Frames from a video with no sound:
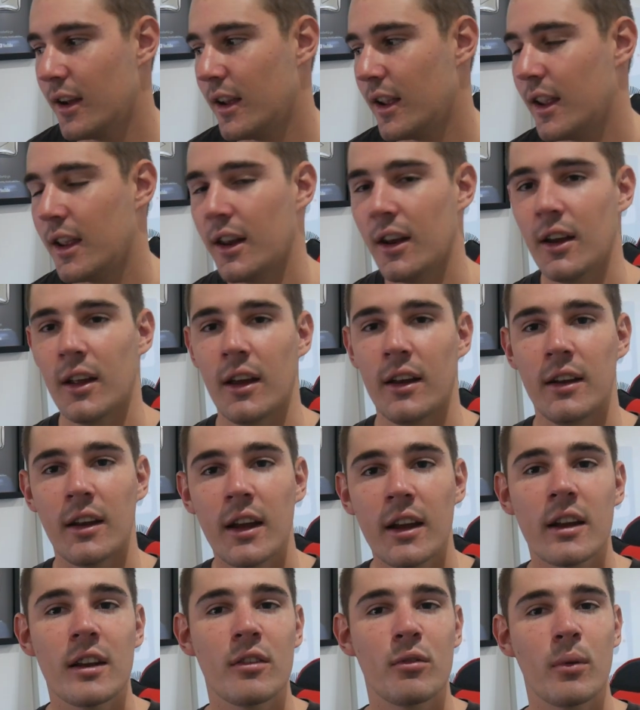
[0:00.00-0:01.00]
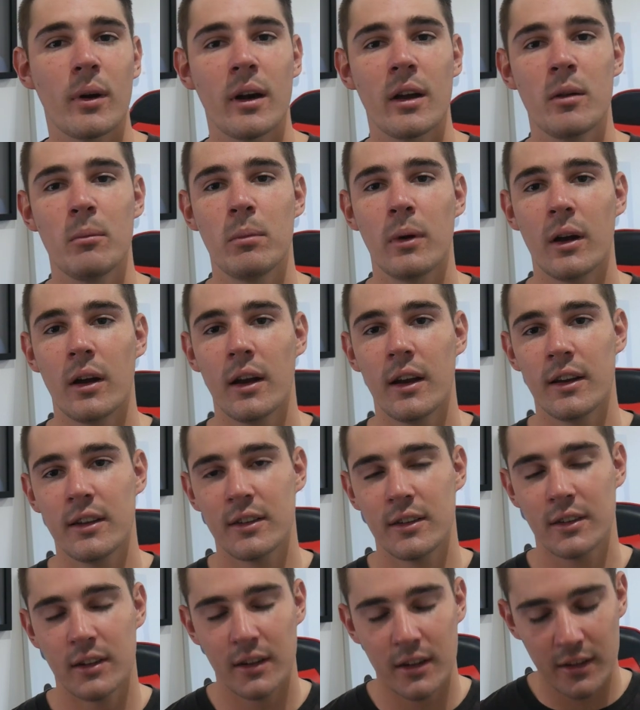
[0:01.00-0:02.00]
in a negative way,
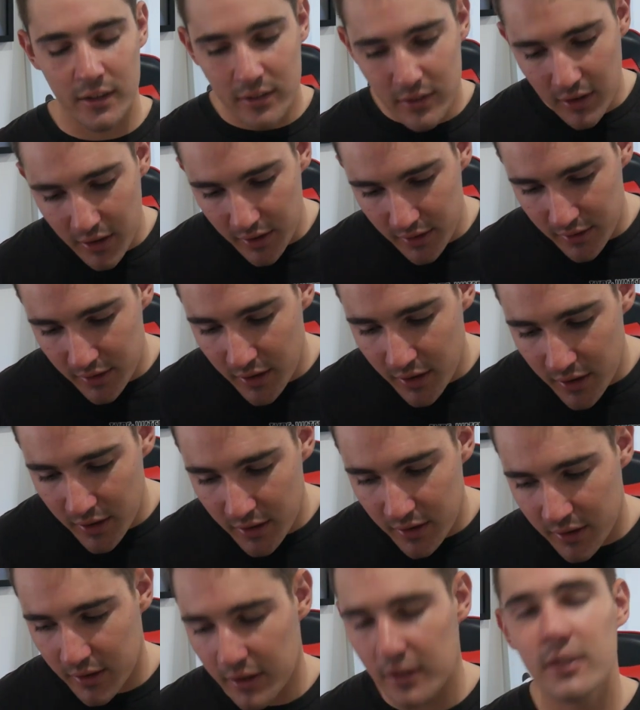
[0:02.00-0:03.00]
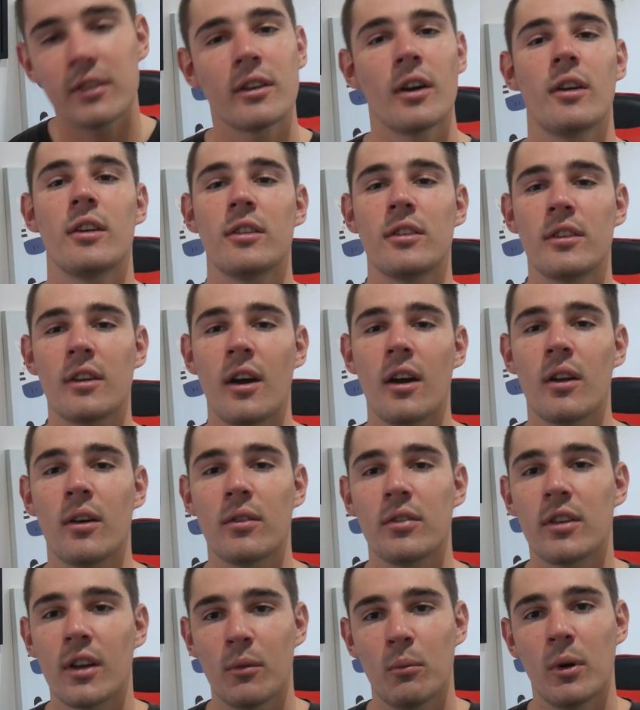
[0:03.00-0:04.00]
but in saying that, it's got to start
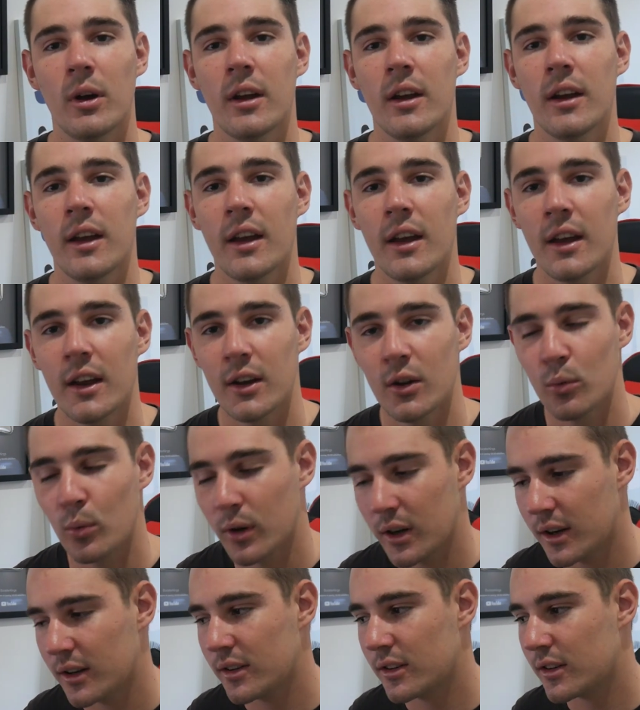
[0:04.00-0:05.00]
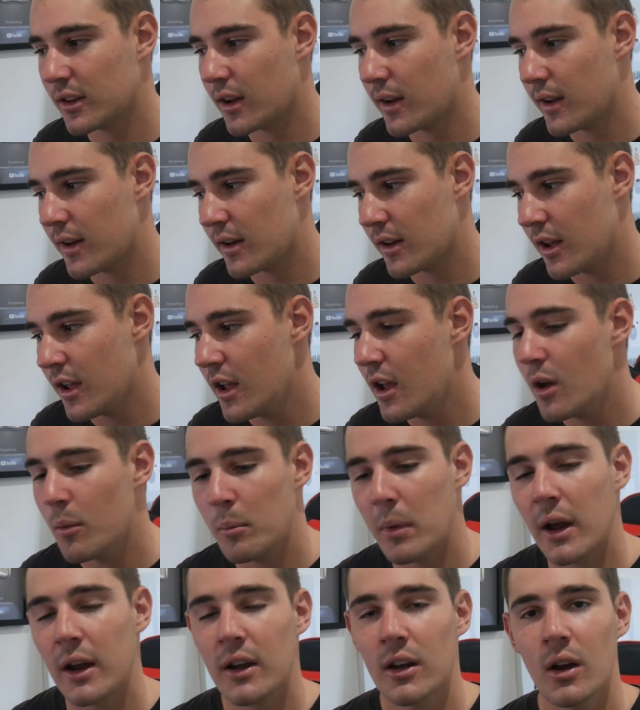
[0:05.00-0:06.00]
off somewhere and we're going to start
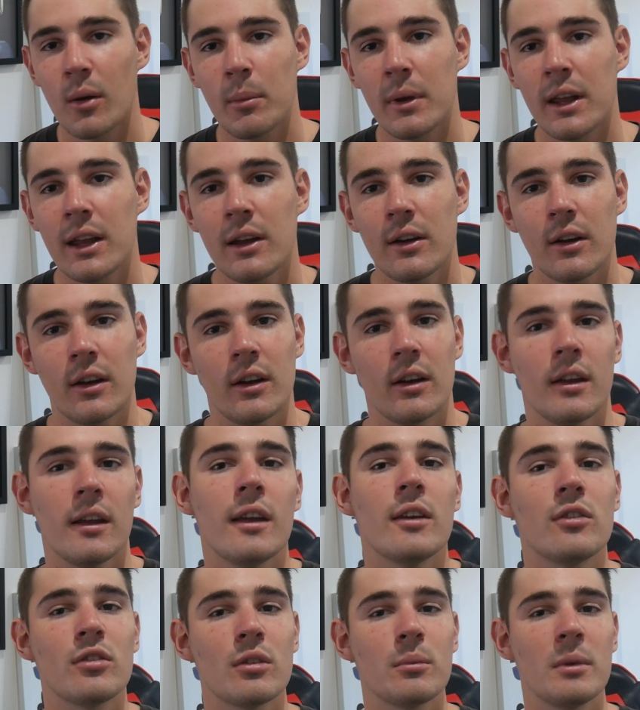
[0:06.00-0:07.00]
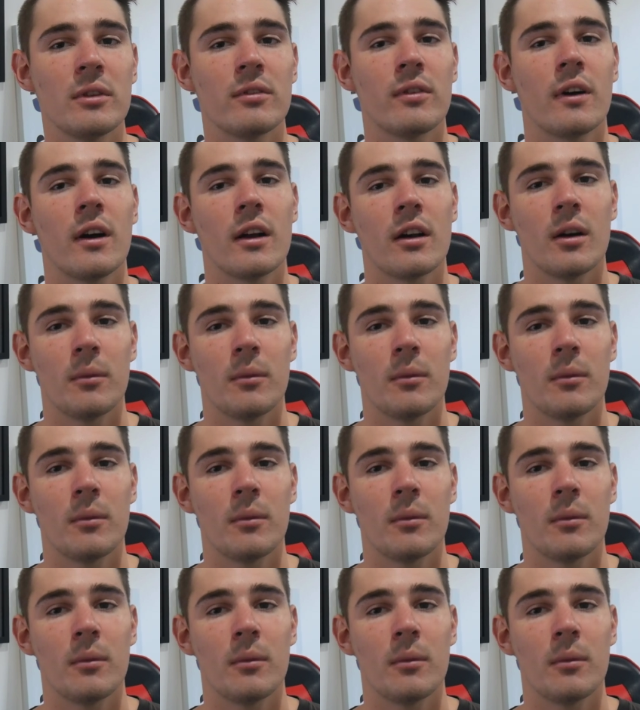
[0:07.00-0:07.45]
back up here and it should be fun.